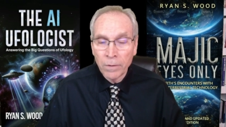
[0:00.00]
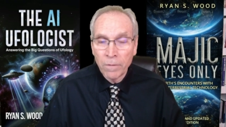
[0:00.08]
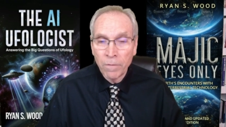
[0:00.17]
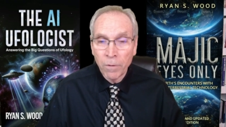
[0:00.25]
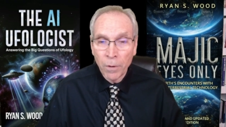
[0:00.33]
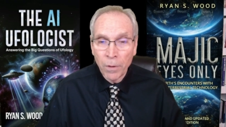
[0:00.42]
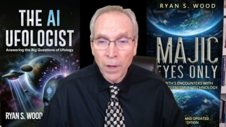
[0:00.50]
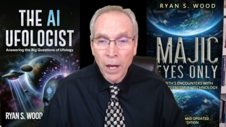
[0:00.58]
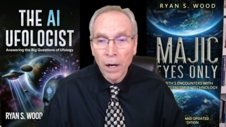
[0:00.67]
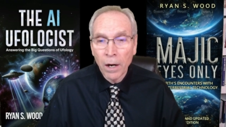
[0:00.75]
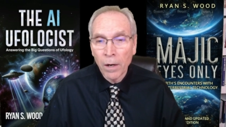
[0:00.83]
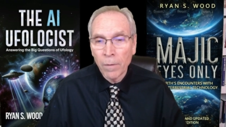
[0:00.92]
for
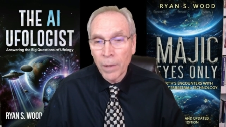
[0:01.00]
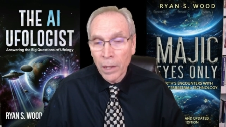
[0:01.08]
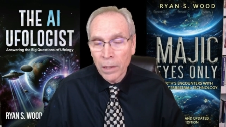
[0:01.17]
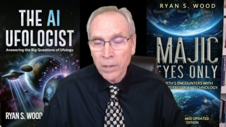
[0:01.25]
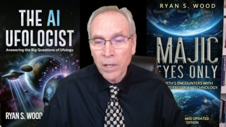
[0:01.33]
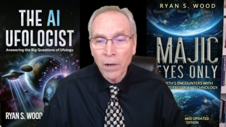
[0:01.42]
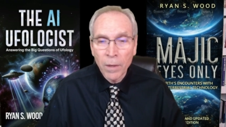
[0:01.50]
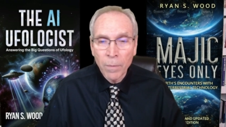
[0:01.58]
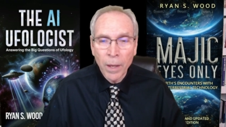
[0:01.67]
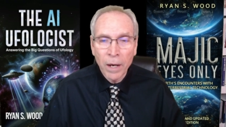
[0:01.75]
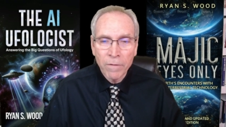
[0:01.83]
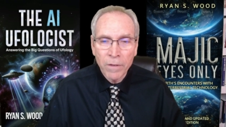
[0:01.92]
their military
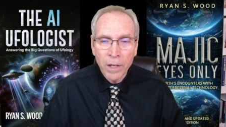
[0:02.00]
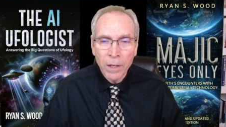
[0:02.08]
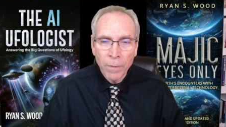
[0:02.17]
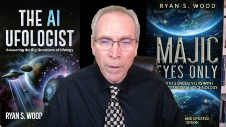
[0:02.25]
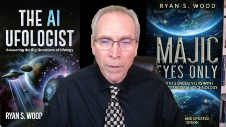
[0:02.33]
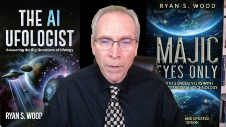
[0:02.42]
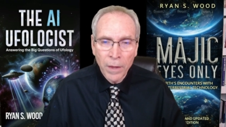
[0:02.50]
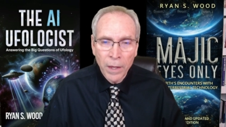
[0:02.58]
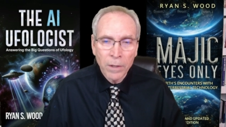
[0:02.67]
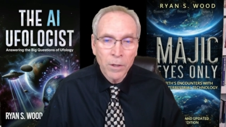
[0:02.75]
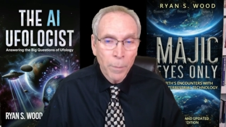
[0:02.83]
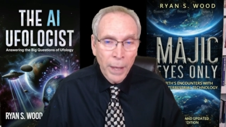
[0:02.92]
benefit rather
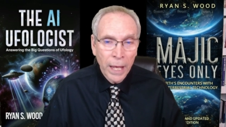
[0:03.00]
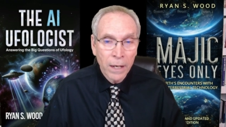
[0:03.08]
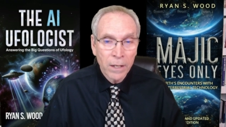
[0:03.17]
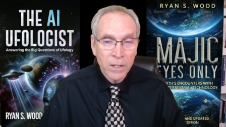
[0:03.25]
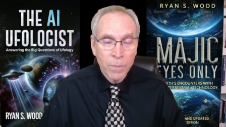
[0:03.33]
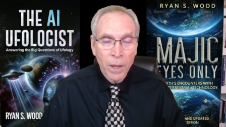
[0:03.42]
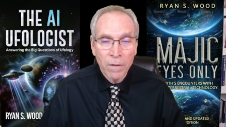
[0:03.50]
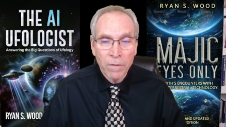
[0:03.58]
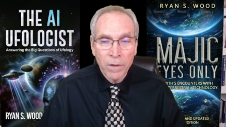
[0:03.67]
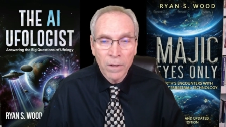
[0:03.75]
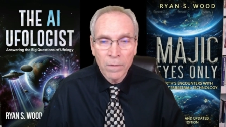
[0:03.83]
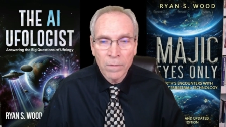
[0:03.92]
than humanity's benefit.